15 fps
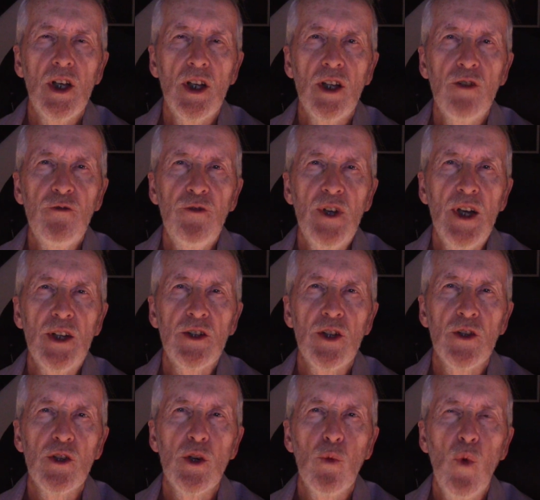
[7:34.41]
In fact,
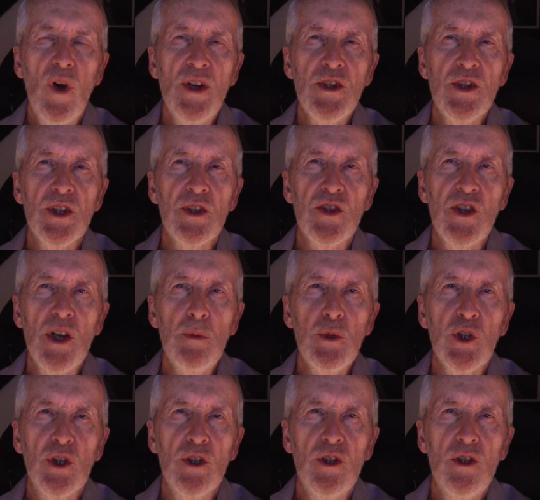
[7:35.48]
there was an
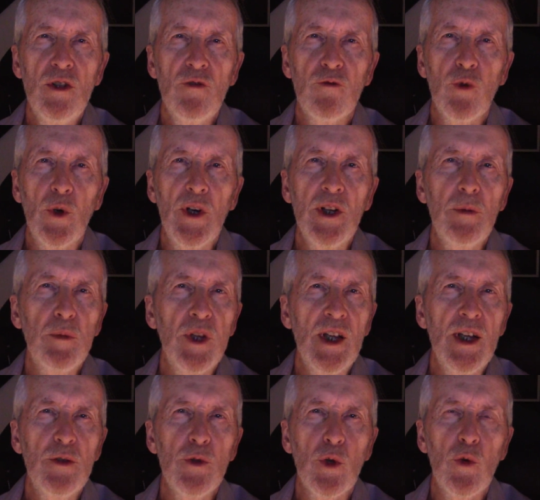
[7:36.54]
exemption for any
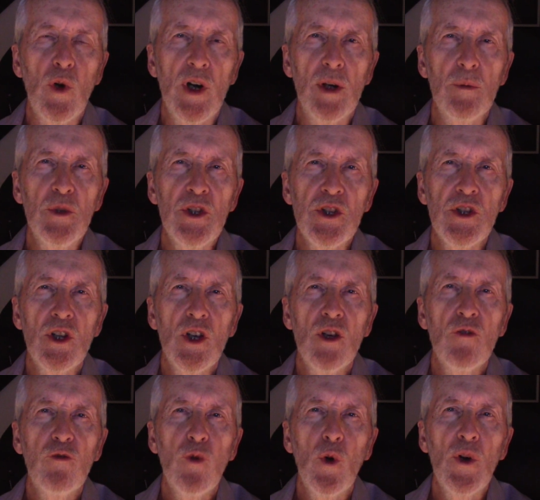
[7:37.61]
plan requirements
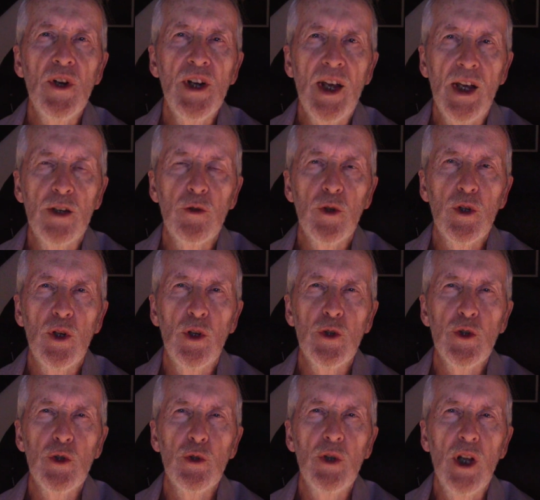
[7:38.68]
for an
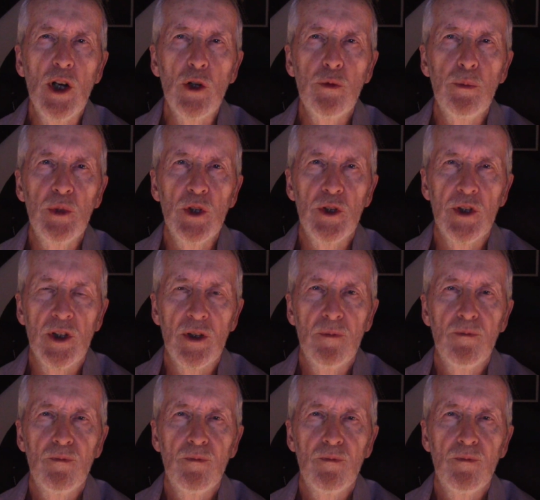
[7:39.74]
agricultural outbuilding.